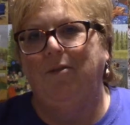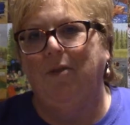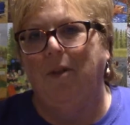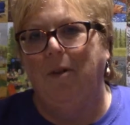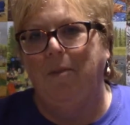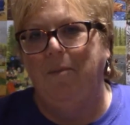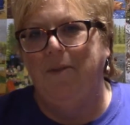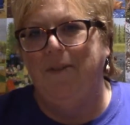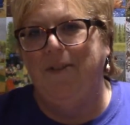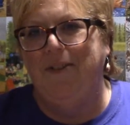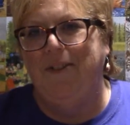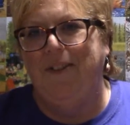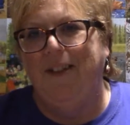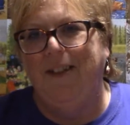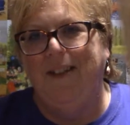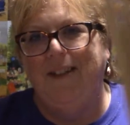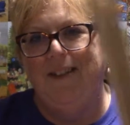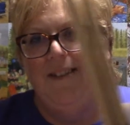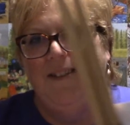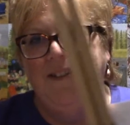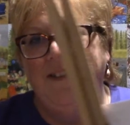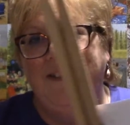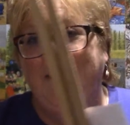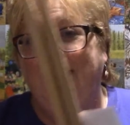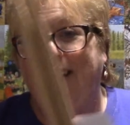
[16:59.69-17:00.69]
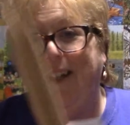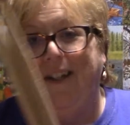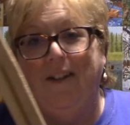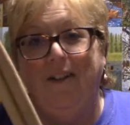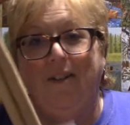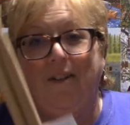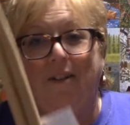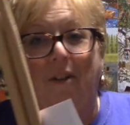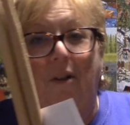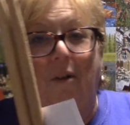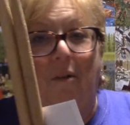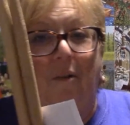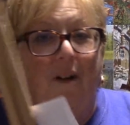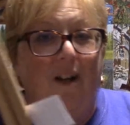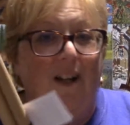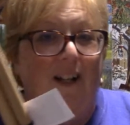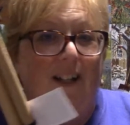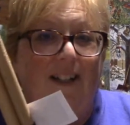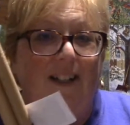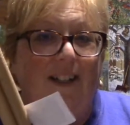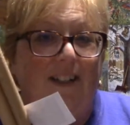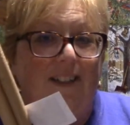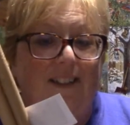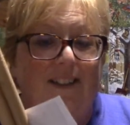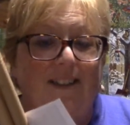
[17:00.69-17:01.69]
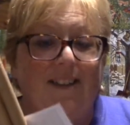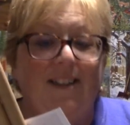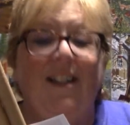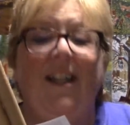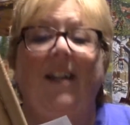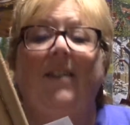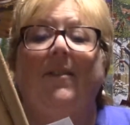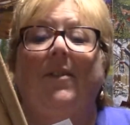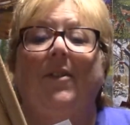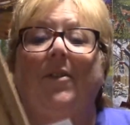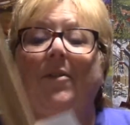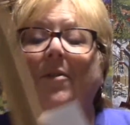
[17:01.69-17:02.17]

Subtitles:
drumsticks. I don't know why. He doesn't have a